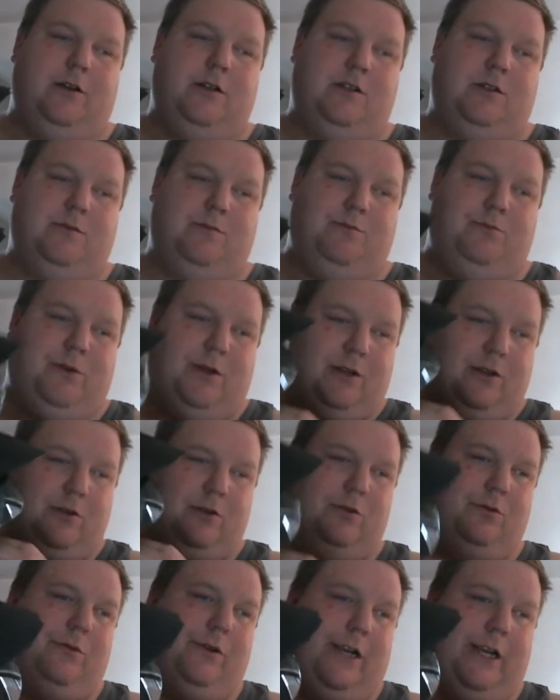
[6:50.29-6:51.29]
It's been
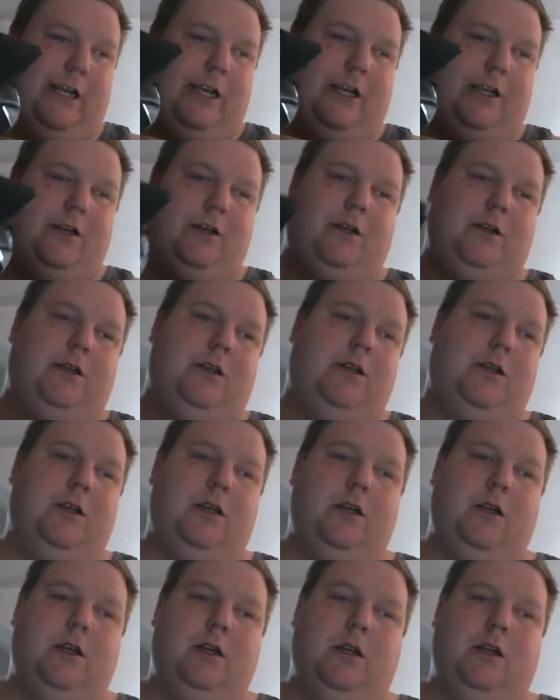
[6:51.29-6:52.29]
through rain.
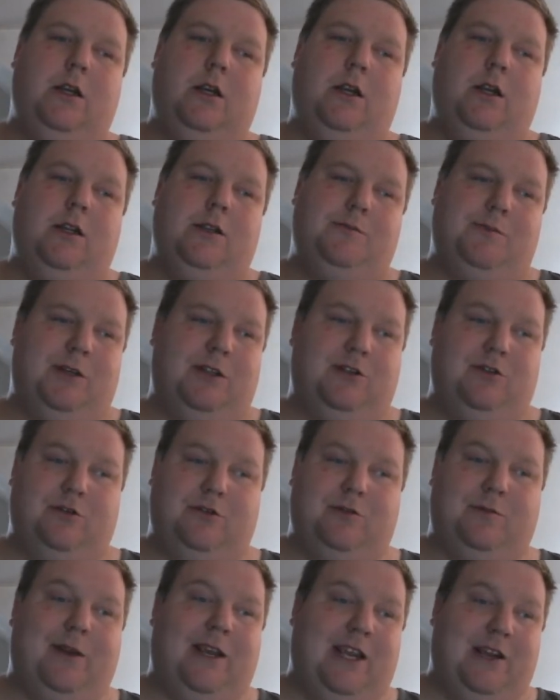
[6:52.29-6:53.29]
It's been through
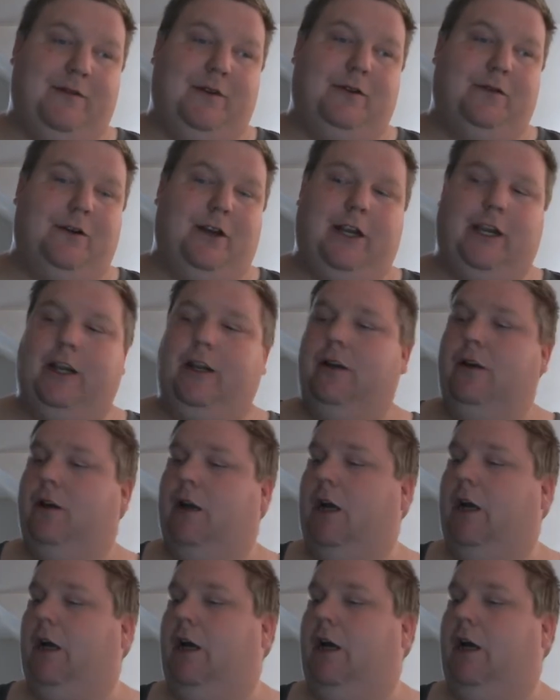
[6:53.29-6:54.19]
some heavy rain.